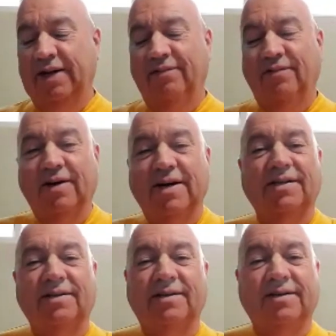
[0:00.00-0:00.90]
various
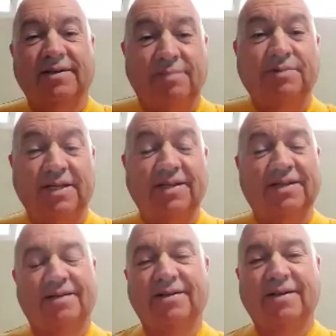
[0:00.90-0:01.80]

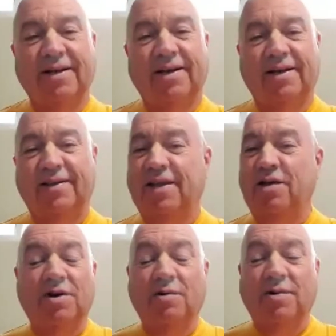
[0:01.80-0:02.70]
substances, and then you
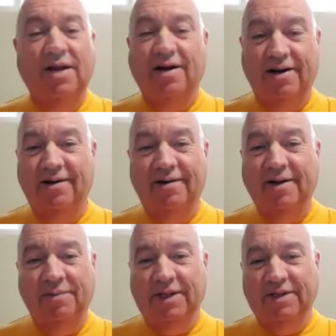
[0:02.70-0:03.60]
don't get a clear
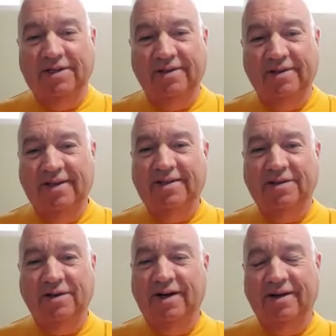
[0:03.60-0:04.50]
image. Things
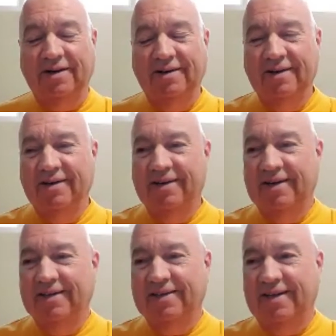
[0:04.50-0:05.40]
are not,
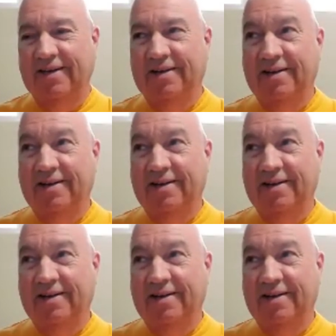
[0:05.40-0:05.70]
let's say,